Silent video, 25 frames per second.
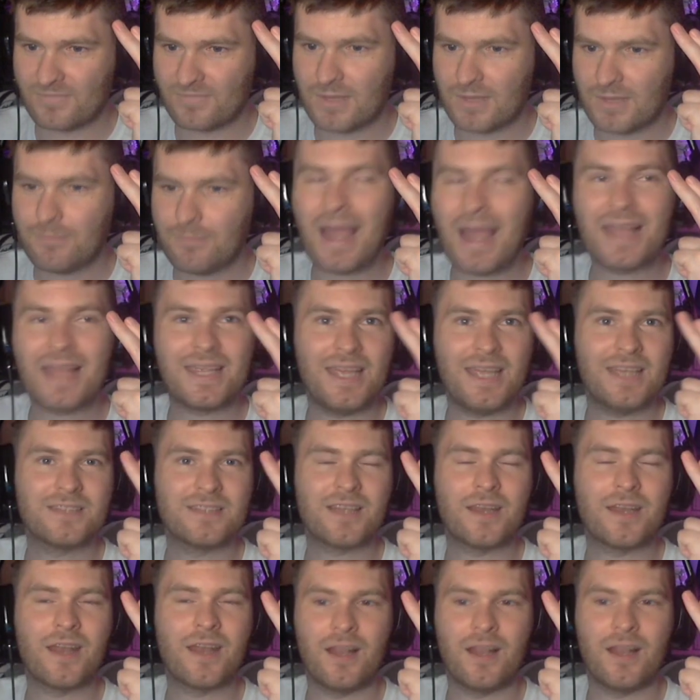Pat King's
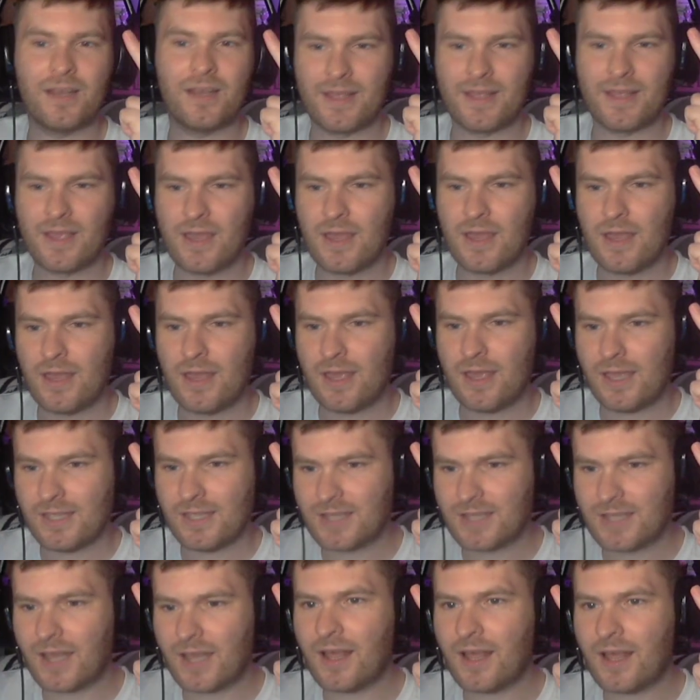on holiday. He's
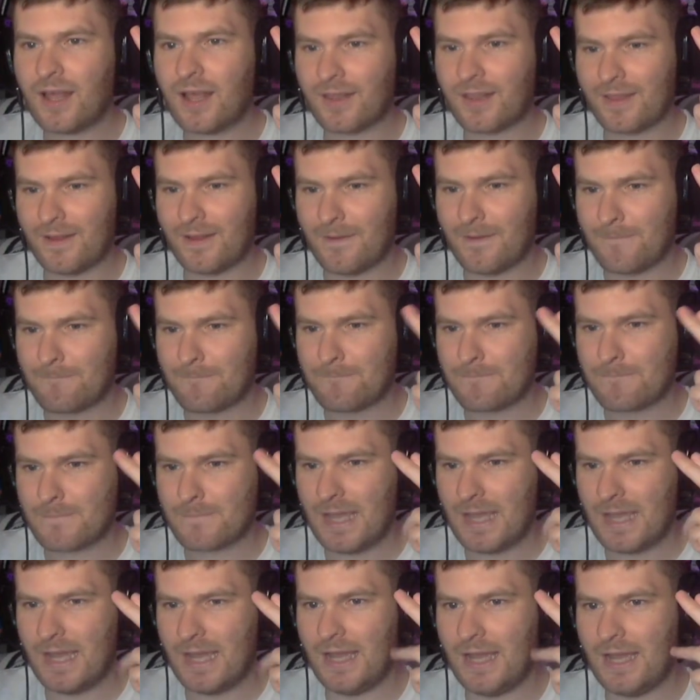on holiday.
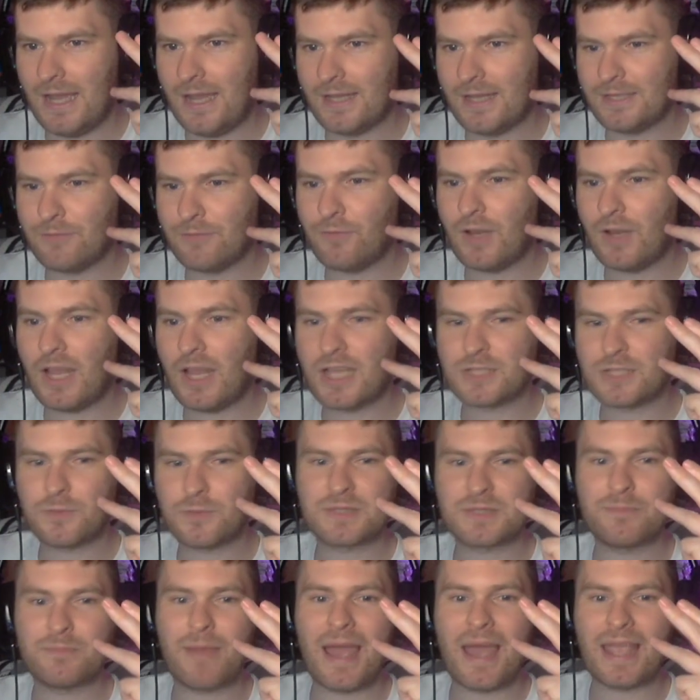Uh, I didn't realize he
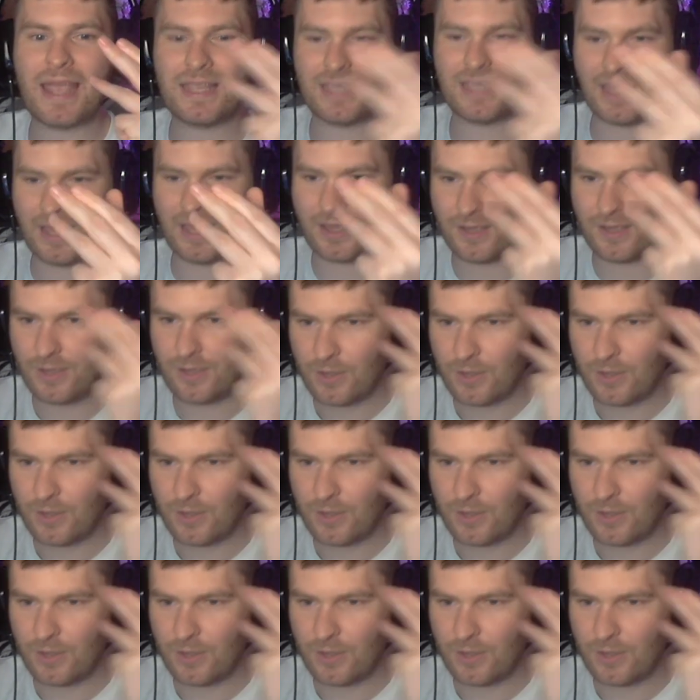wasn't back yet.